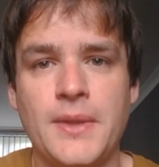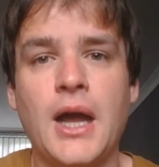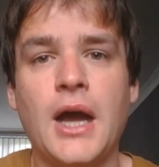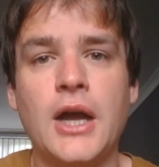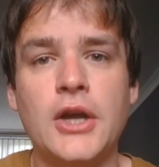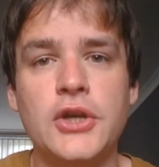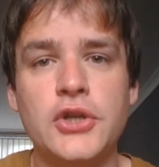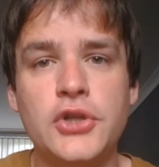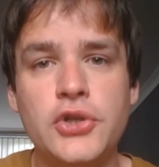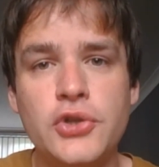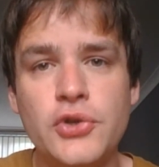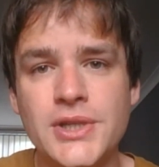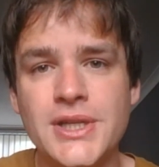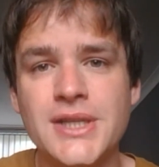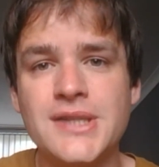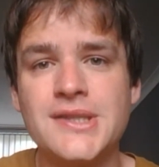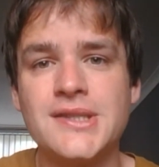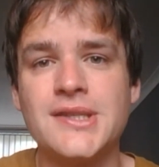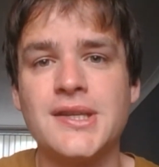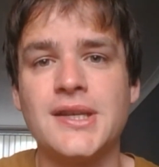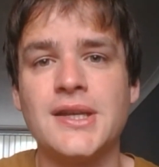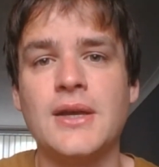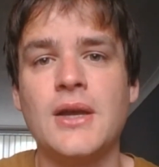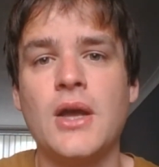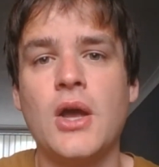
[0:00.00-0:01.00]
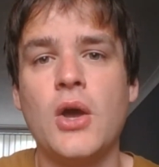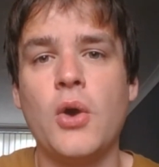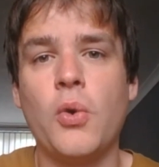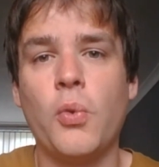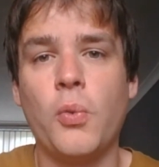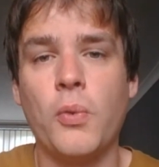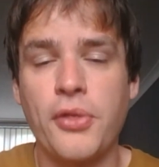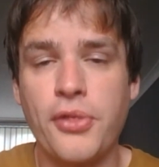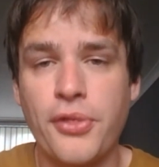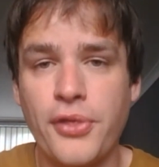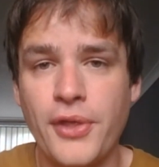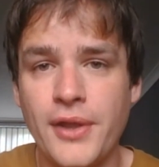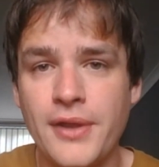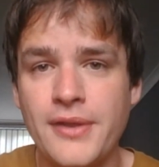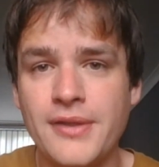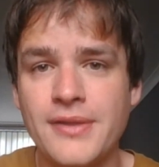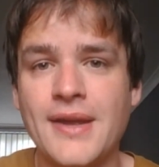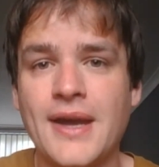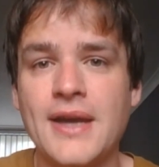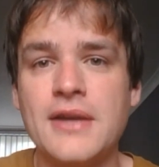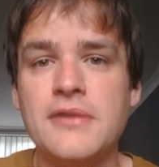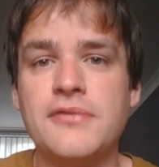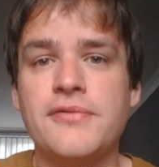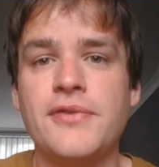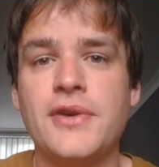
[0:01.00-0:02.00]
A unity within
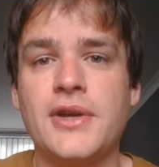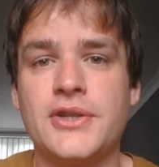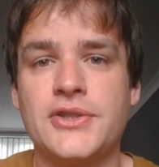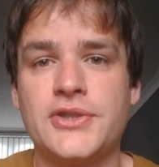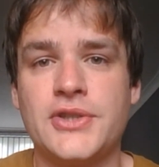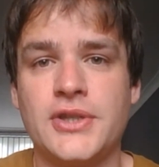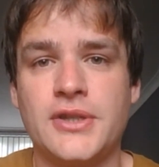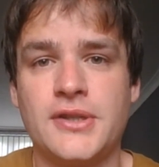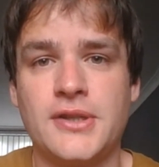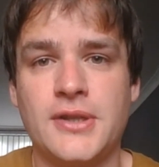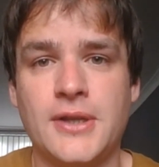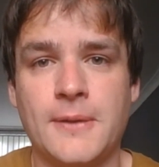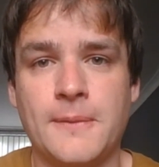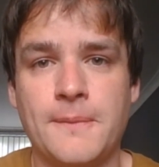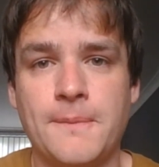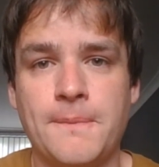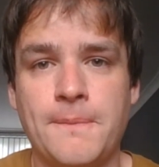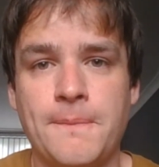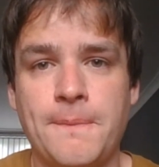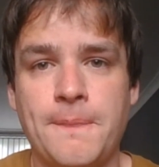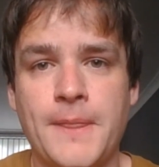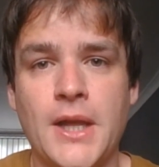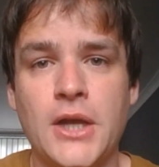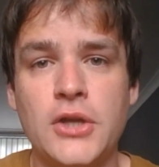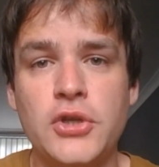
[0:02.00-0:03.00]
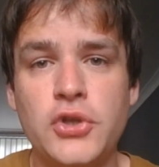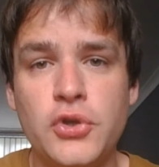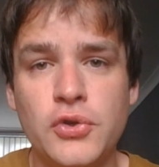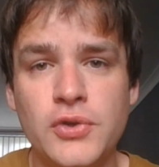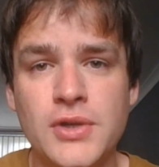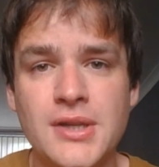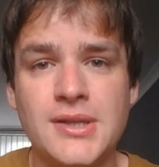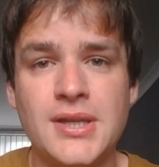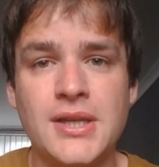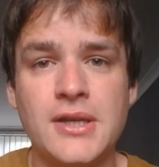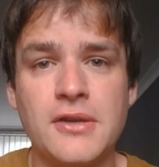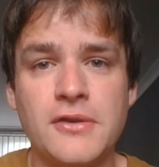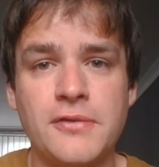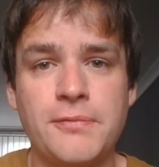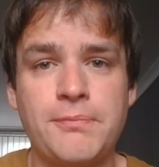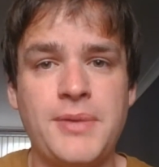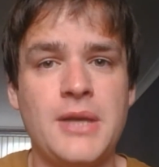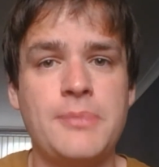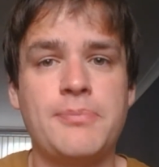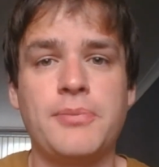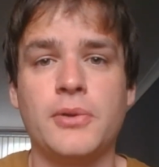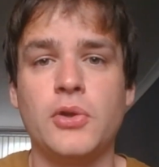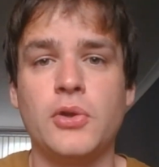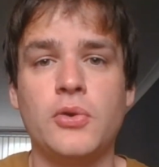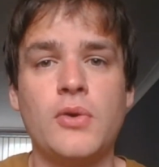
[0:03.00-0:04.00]
diversity, a unity of
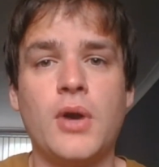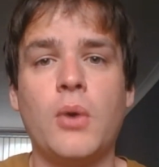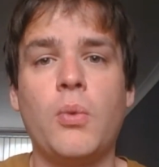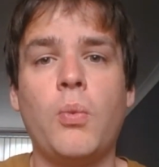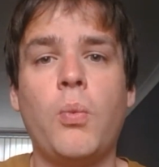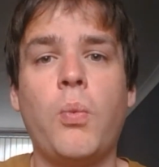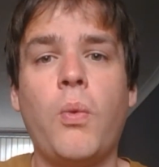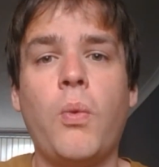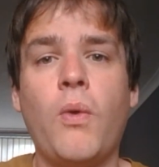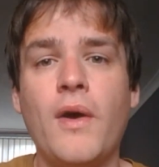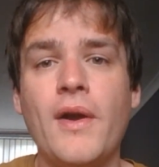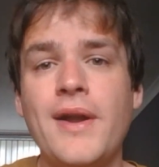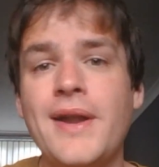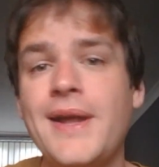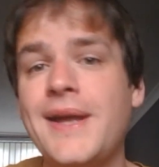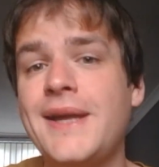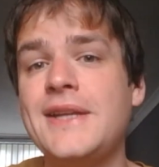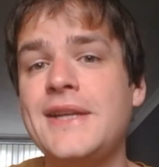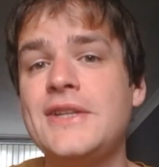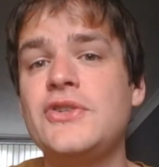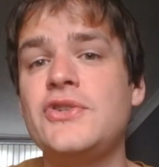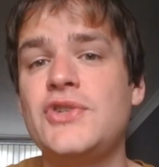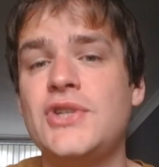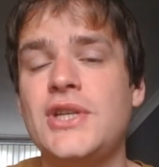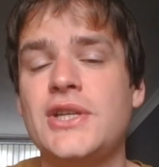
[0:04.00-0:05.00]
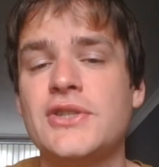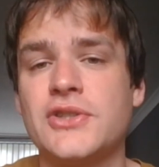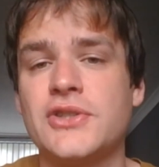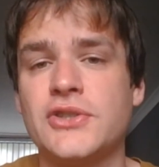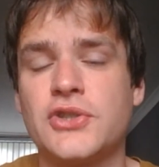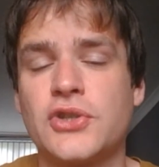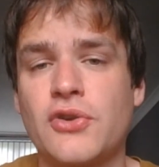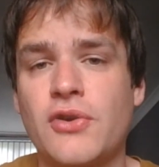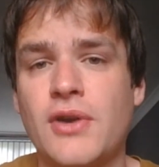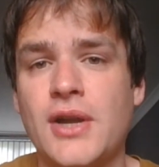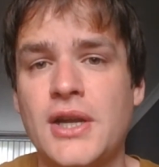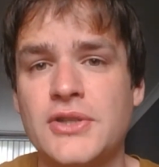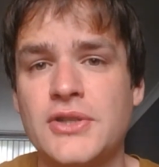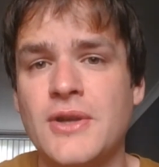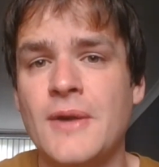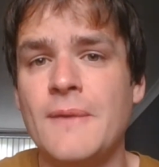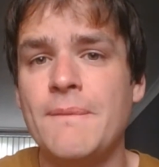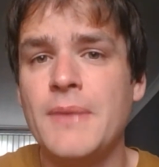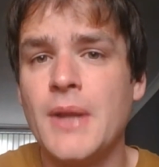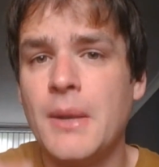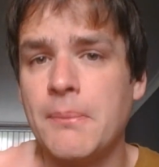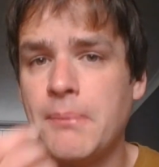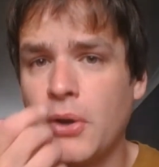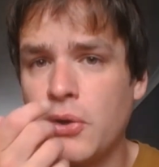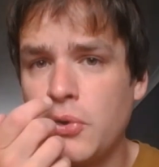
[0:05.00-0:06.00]
people who are one in Jesus Christ,
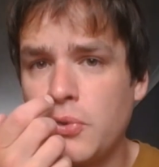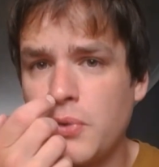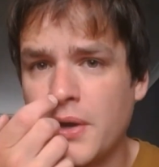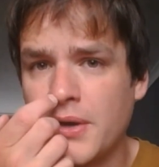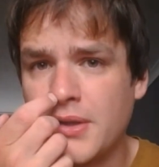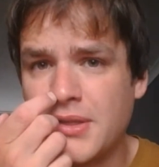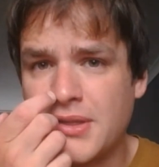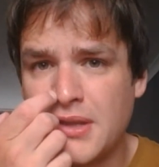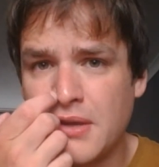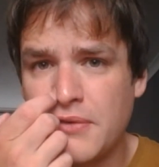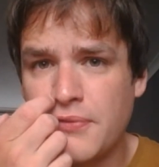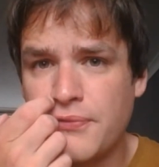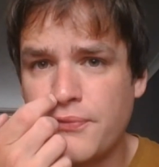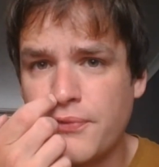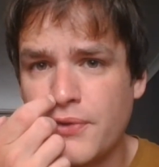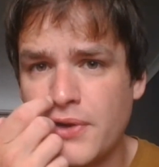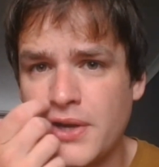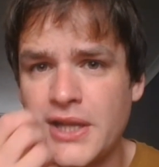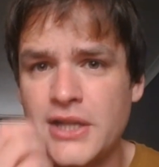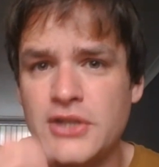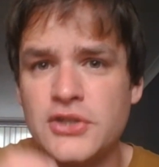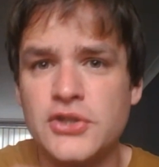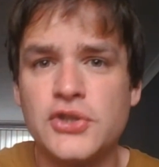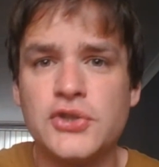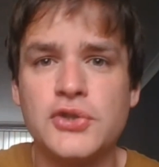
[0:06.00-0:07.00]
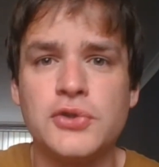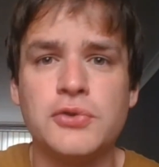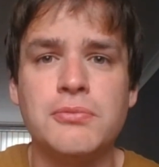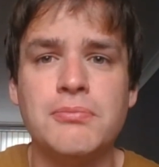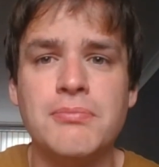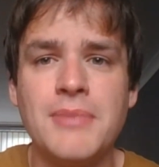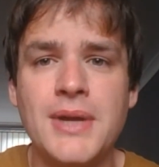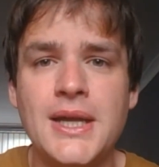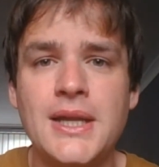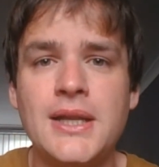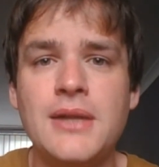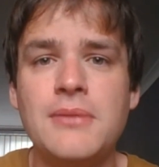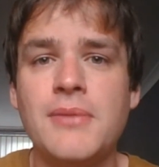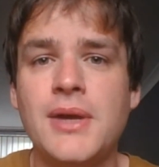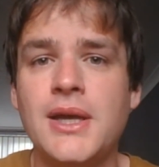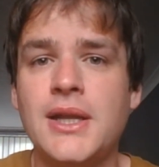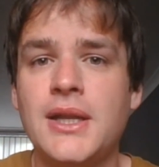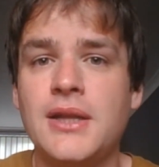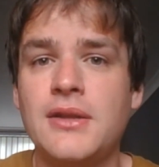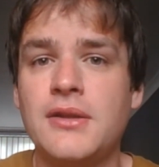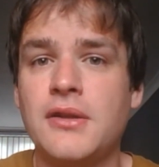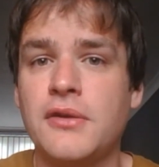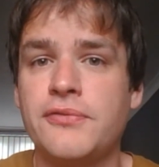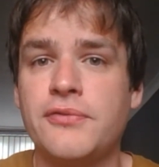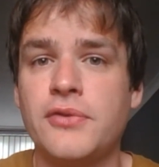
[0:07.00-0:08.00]
but who are different in so many, many
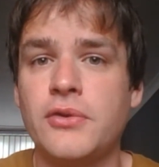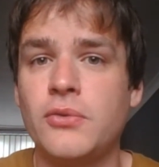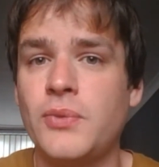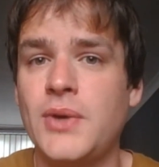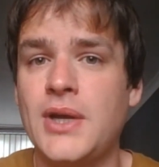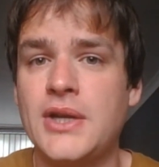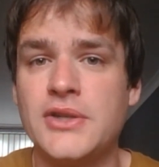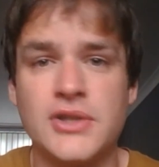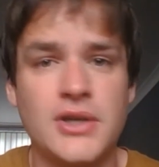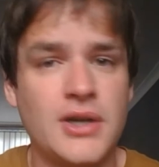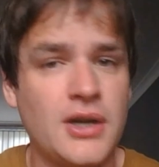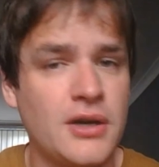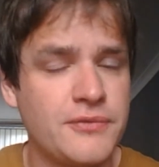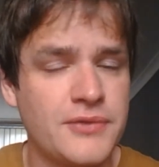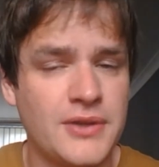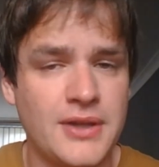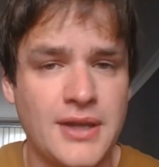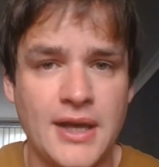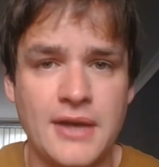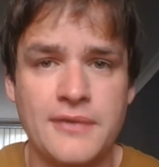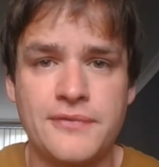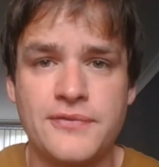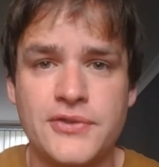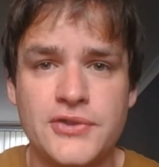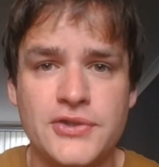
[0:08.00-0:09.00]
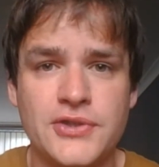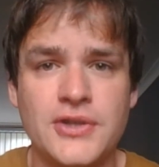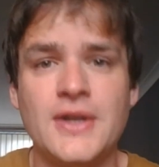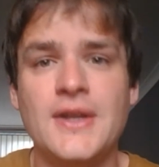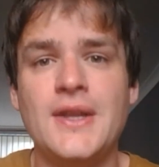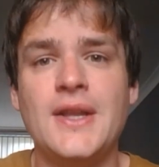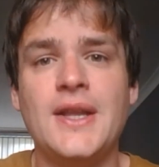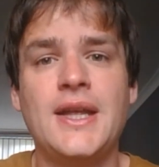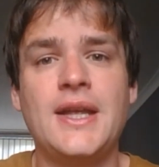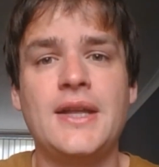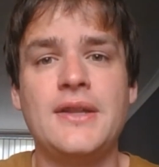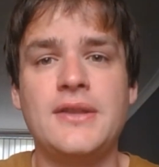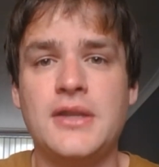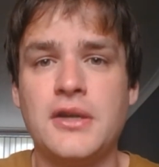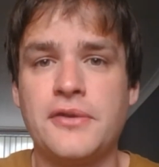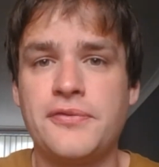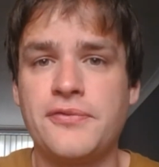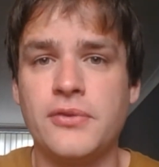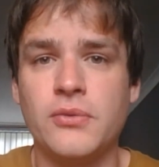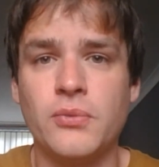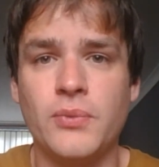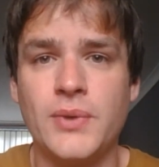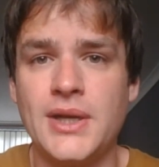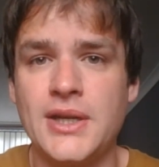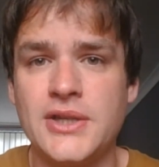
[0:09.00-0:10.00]
different ways and have gifts in
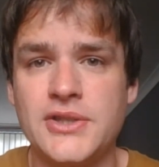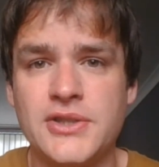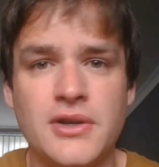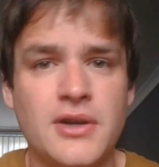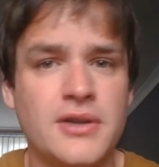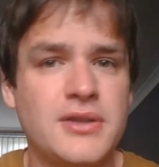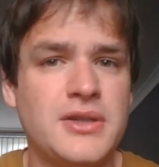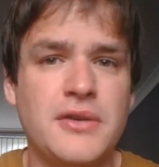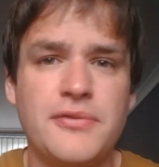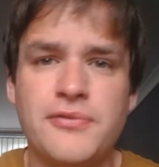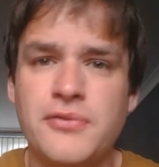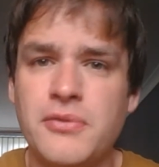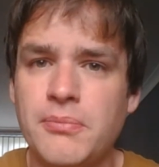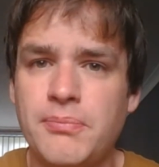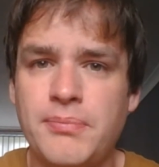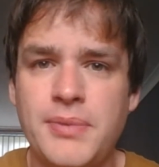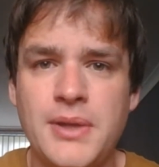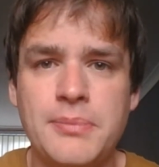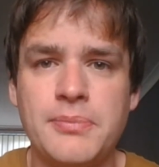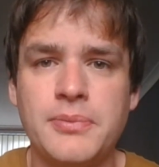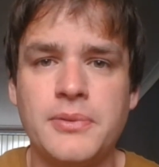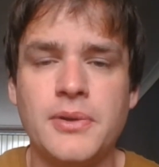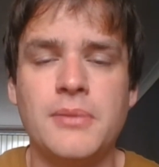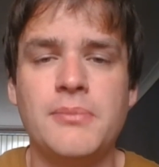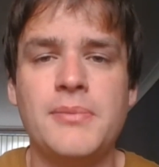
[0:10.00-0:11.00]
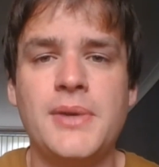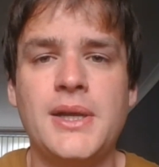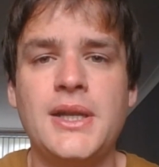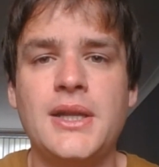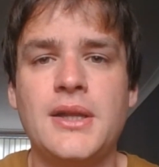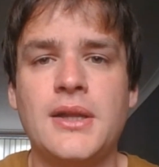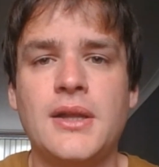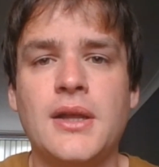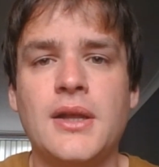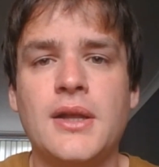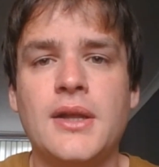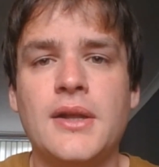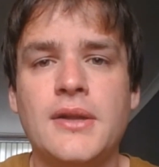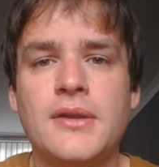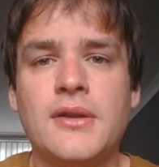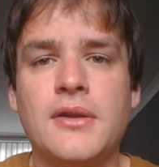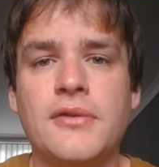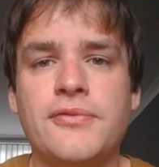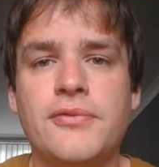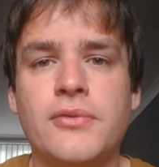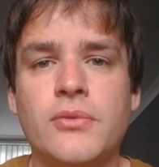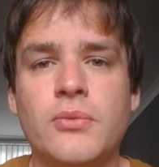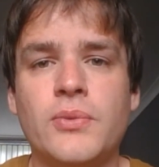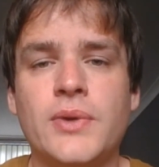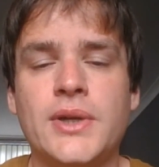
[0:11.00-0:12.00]
different ways and are different people in many
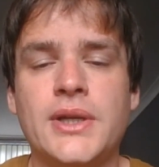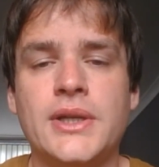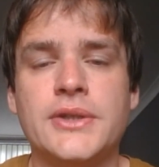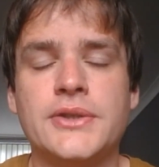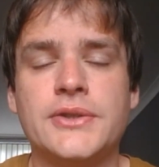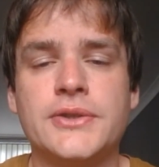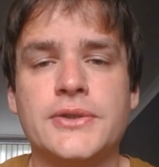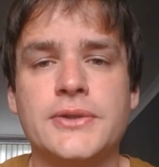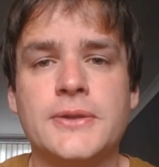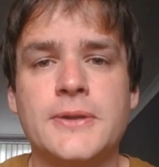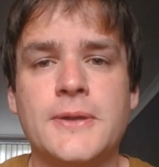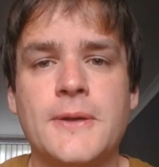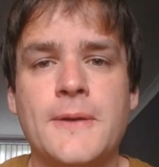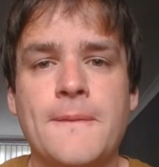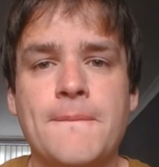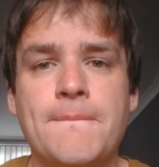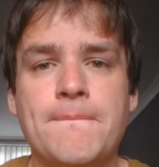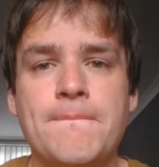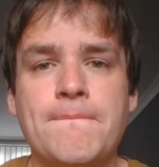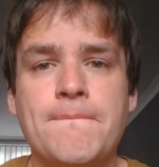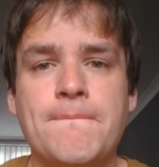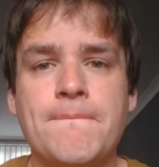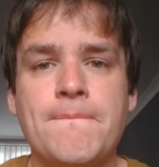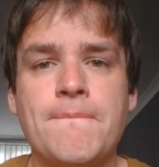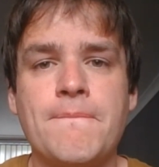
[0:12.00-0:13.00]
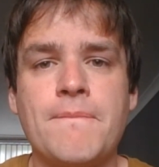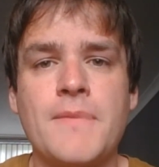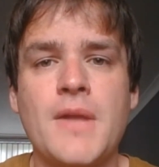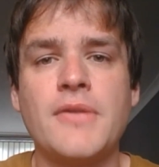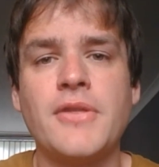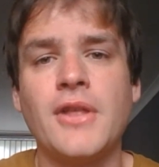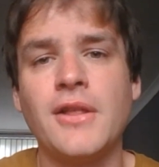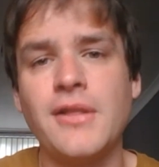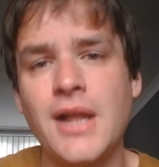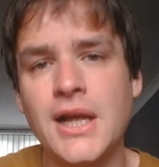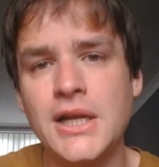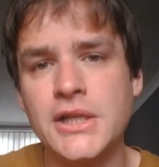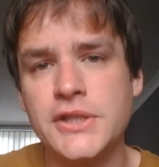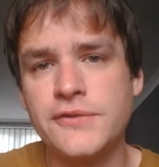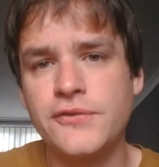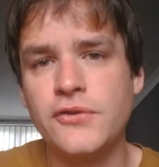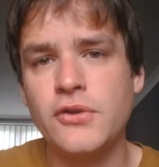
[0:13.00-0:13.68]
different ways. The last